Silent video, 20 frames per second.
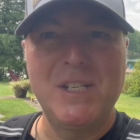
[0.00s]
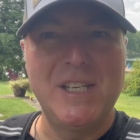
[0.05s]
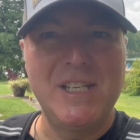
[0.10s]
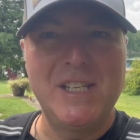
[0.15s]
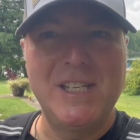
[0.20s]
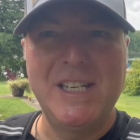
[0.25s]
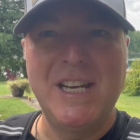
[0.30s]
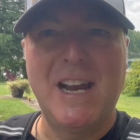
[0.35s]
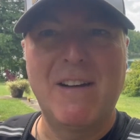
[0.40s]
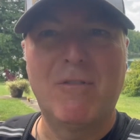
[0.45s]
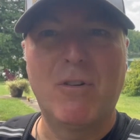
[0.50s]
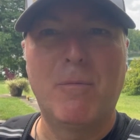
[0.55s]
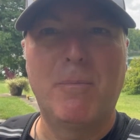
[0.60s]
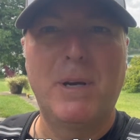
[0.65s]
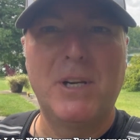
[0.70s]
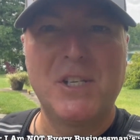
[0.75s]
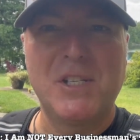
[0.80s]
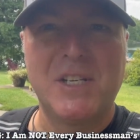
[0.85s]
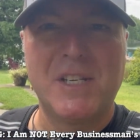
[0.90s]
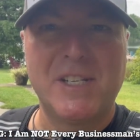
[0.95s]
He's never
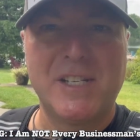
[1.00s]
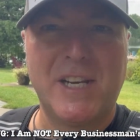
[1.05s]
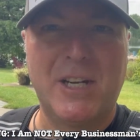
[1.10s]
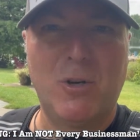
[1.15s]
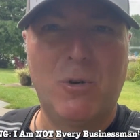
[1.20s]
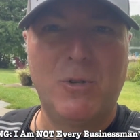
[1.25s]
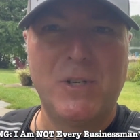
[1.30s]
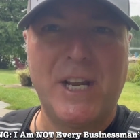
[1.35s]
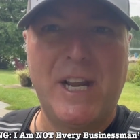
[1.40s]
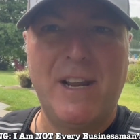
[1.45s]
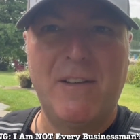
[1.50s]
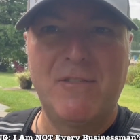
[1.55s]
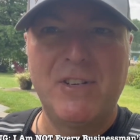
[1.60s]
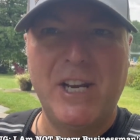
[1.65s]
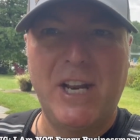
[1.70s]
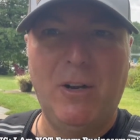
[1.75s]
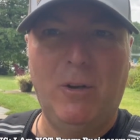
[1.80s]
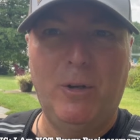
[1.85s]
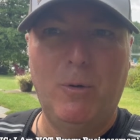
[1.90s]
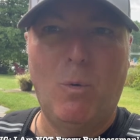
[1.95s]
missed a single day of
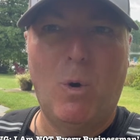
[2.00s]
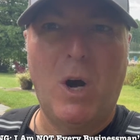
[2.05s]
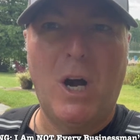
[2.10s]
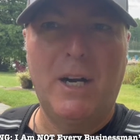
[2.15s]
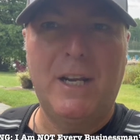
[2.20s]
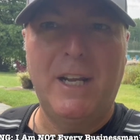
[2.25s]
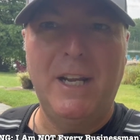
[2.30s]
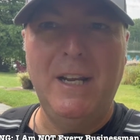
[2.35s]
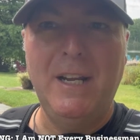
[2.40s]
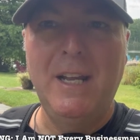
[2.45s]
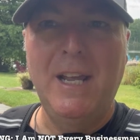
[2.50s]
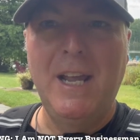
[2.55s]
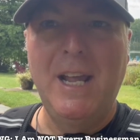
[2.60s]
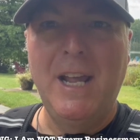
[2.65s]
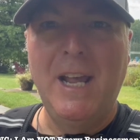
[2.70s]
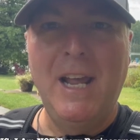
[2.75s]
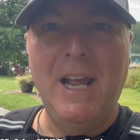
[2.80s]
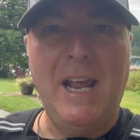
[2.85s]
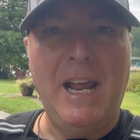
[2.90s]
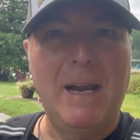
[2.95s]
daily walking.
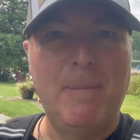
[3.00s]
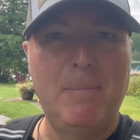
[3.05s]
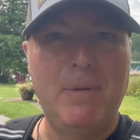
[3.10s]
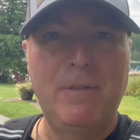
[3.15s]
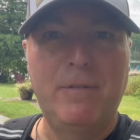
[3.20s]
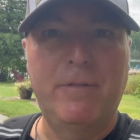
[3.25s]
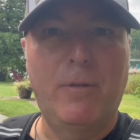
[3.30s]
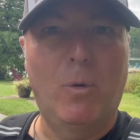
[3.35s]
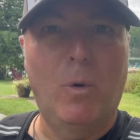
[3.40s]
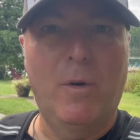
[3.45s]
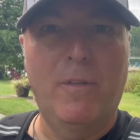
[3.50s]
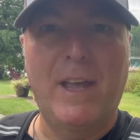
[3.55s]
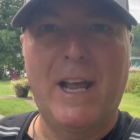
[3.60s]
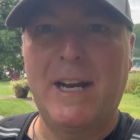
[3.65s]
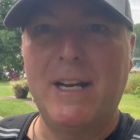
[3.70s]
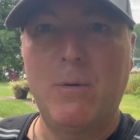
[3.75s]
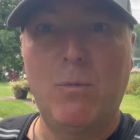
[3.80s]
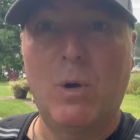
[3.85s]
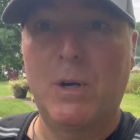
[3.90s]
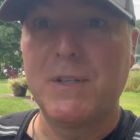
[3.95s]
And before
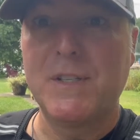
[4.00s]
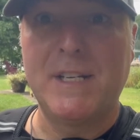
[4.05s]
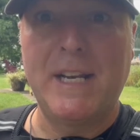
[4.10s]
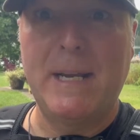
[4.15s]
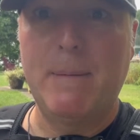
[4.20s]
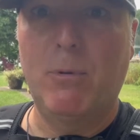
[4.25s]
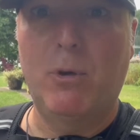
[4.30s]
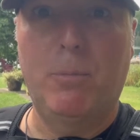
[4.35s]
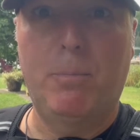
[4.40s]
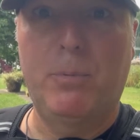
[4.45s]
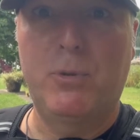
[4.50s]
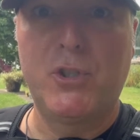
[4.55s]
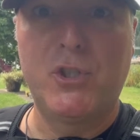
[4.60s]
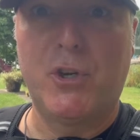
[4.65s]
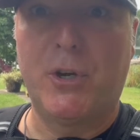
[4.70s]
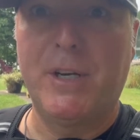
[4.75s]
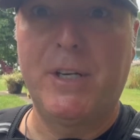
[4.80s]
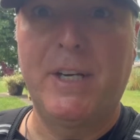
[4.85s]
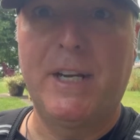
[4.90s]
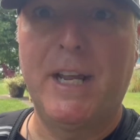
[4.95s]
that, he wasn't able to
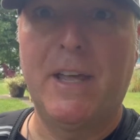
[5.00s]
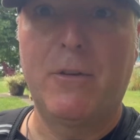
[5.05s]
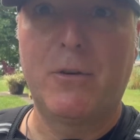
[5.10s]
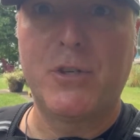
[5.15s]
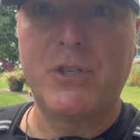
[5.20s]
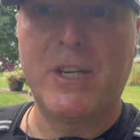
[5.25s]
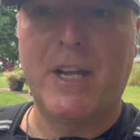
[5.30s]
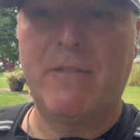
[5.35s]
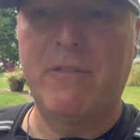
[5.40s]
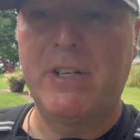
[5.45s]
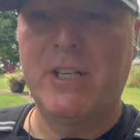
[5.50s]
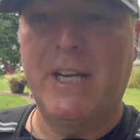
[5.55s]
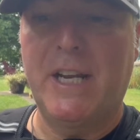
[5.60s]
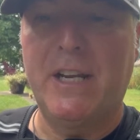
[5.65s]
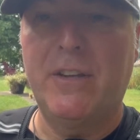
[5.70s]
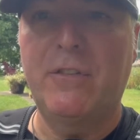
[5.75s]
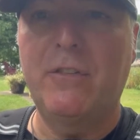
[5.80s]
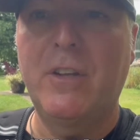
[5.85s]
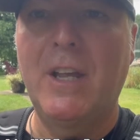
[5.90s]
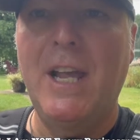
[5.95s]
string together seven
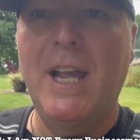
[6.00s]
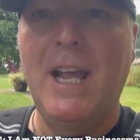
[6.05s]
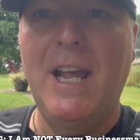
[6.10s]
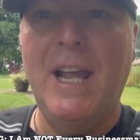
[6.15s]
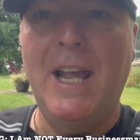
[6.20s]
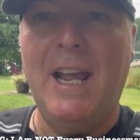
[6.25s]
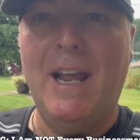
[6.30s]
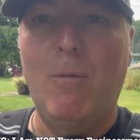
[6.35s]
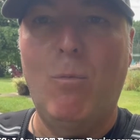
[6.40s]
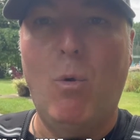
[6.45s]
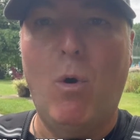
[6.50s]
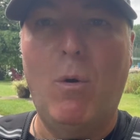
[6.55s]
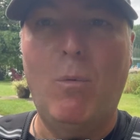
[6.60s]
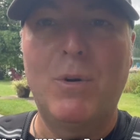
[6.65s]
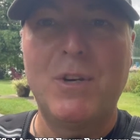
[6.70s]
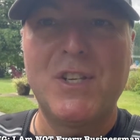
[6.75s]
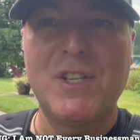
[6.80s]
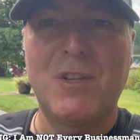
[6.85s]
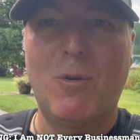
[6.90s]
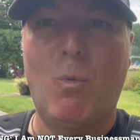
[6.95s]
days. And what
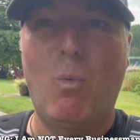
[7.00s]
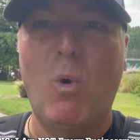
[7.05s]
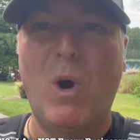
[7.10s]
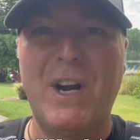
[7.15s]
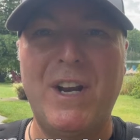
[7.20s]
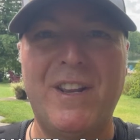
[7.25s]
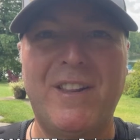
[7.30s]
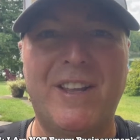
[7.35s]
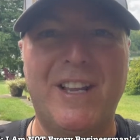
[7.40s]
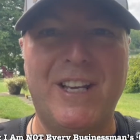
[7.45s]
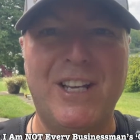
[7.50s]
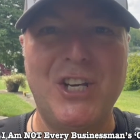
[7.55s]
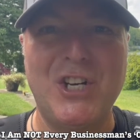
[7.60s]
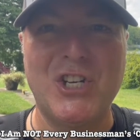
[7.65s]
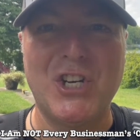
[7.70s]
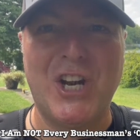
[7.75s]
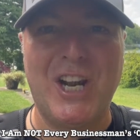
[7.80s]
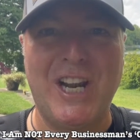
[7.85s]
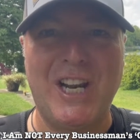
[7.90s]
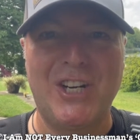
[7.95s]
was the one thing he
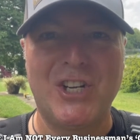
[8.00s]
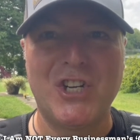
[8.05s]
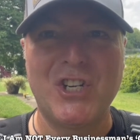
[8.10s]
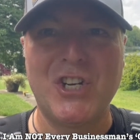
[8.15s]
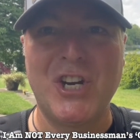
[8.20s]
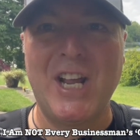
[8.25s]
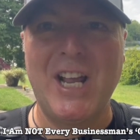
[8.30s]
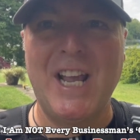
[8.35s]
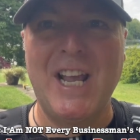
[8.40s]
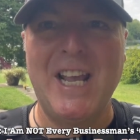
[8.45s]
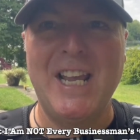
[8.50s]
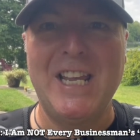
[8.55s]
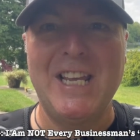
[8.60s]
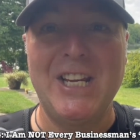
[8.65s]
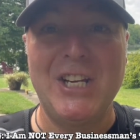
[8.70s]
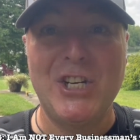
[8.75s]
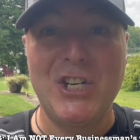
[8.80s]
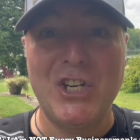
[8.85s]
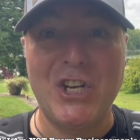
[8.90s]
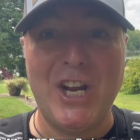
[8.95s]
changed?
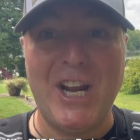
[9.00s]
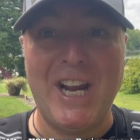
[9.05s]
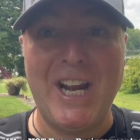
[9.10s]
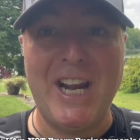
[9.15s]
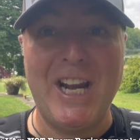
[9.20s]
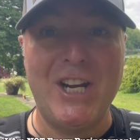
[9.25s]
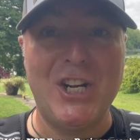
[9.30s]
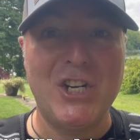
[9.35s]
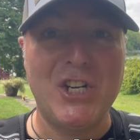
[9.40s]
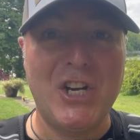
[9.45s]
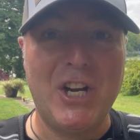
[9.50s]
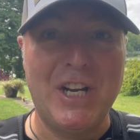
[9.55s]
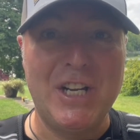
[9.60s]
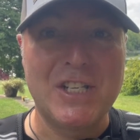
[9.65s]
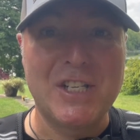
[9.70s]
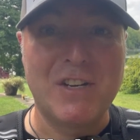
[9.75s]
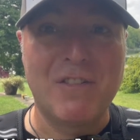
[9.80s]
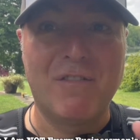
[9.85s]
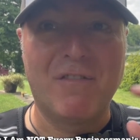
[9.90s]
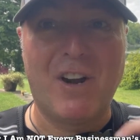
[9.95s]
He changed
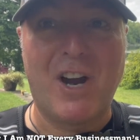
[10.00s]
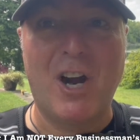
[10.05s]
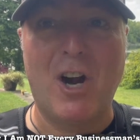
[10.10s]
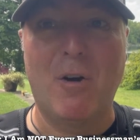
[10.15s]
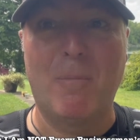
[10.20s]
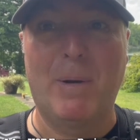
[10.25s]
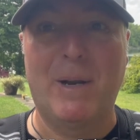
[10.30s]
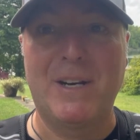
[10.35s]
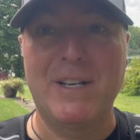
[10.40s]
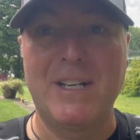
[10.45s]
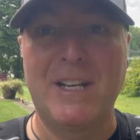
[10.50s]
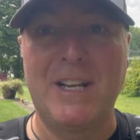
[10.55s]
his environment.